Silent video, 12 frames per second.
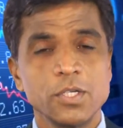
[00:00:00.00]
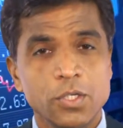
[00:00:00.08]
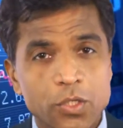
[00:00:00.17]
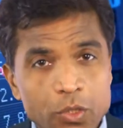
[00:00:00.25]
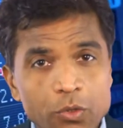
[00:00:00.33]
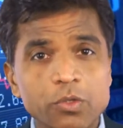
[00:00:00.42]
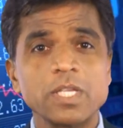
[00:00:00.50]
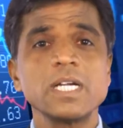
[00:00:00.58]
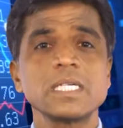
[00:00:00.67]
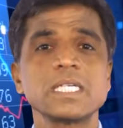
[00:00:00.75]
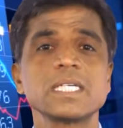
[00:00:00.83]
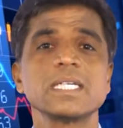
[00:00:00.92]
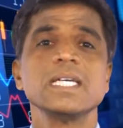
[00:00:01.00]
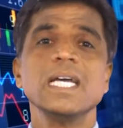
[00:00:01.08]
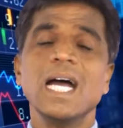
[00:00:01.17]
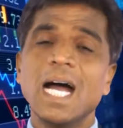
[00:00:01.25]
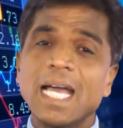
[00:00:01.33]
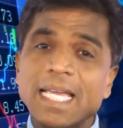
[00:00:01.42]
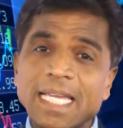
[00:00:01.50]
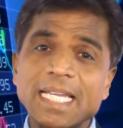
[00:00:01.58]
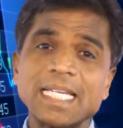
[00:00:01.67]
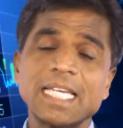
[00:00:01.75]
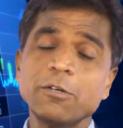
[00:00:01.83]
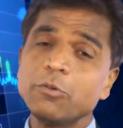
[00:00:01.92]
so that I
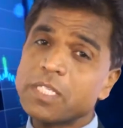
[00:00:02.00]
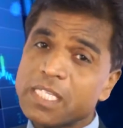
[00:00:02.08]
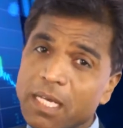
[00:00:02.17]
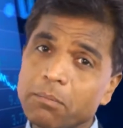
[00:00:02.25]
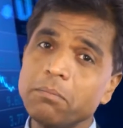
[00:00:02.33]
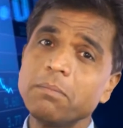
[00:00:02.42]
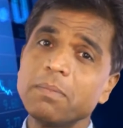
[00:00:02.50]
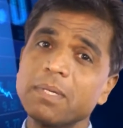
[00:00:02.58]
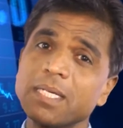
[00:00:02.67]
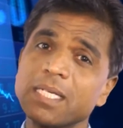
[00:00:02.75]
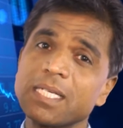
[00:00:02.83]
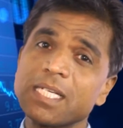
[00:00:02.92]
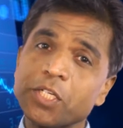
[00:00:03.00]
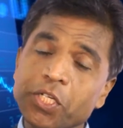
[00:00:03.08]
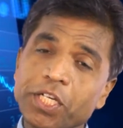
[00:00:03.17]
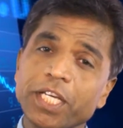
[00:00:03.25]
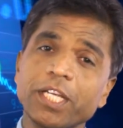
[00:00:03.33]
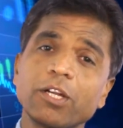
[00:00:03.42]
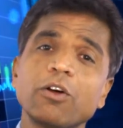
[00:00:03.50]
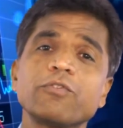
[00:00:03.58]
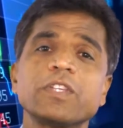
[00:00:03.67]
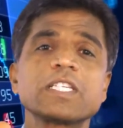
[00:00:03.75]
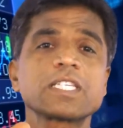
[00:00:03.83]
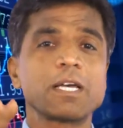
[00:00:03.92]
can give some share of
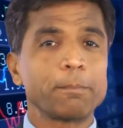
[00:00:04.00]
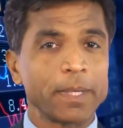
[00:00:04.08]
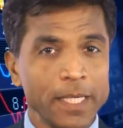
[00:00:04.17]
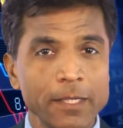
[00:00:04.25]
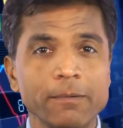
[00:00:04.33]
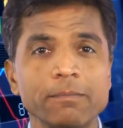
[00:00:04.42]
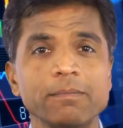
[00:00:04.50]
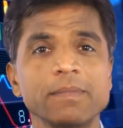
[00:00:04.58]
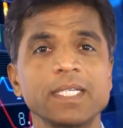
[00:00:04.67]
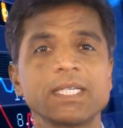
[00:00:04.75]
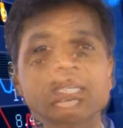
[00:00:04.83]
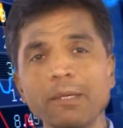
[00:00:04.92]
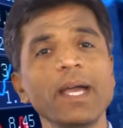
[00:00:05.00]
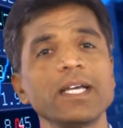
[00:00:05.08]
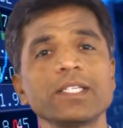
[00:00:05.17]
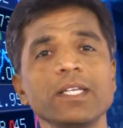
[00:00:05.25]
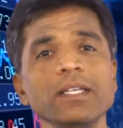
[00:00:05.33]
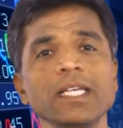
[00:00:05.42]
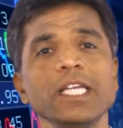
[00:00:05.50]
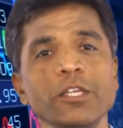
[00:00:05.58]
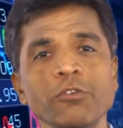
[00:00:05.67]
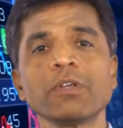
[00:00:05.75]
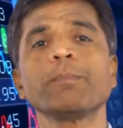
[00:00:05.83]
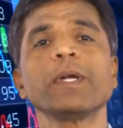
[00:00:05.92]
this company. Imagine in
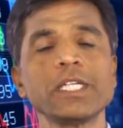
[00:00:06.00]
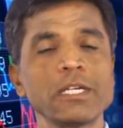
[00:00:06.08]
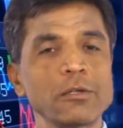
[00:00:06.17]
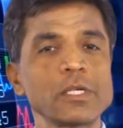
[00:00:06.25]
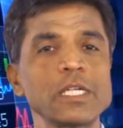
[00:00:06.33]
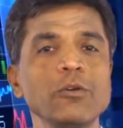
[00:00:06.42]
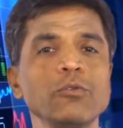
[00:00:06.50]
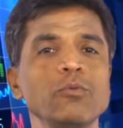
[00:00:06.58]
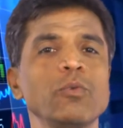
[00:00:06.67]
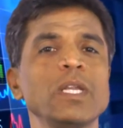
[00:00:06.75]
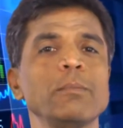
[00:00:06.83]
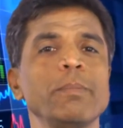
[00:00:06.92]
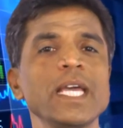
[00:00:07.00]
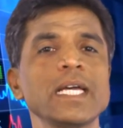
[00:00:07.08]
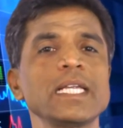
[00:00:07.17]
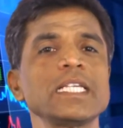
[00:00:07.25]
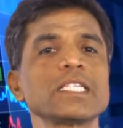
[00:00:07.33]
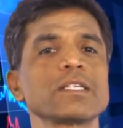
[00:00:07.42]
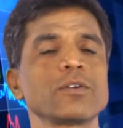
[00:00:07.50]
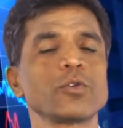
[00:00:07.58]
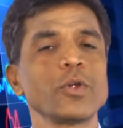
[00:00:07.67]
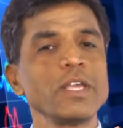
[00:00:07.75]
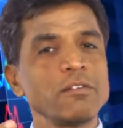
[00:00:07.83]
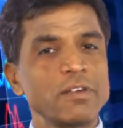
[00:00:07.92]
your particular town, one bakery is
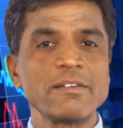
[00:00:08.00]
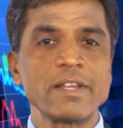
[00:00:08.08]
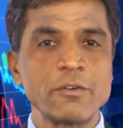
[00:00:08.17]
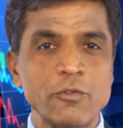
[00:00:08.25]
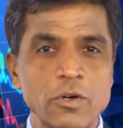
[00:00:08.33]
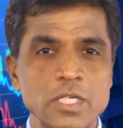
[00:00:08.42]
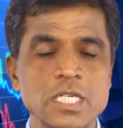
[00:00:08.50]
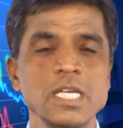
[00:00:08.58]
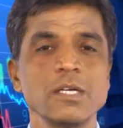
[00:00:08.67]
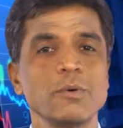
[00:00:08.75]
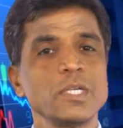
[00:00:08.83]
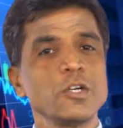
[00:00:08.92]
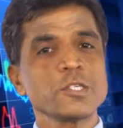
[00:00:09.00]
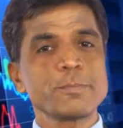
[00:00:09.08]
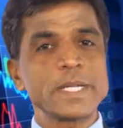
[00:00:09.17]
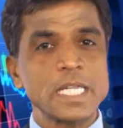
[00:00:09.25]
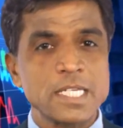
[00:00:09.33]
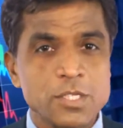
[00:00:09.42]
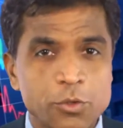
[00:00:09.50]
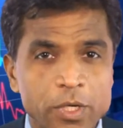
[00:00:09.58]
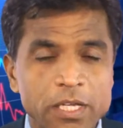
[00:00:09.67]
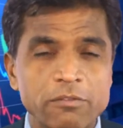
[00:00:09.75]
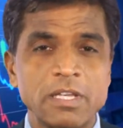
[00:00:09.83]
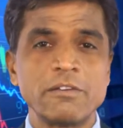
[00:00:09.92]
growing very, very fast, one hospital is
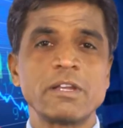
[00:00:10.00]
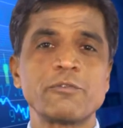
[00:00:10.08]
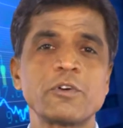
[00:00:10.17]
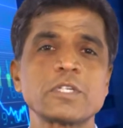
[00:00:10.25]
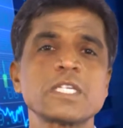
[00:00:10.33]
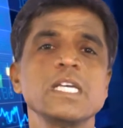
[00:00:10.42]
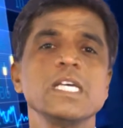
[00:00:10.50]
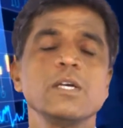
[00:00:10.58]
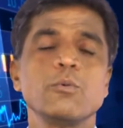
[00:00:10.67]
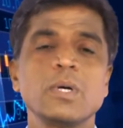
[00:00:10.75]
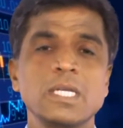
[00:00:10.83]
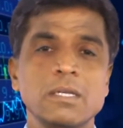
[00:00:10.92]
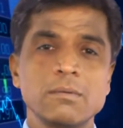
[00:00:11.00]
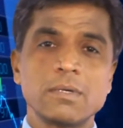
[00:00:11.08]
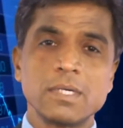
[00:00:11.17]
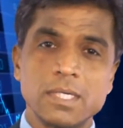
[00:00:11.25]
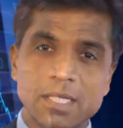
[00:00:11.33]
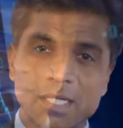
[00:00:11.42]
growing very, very fast, one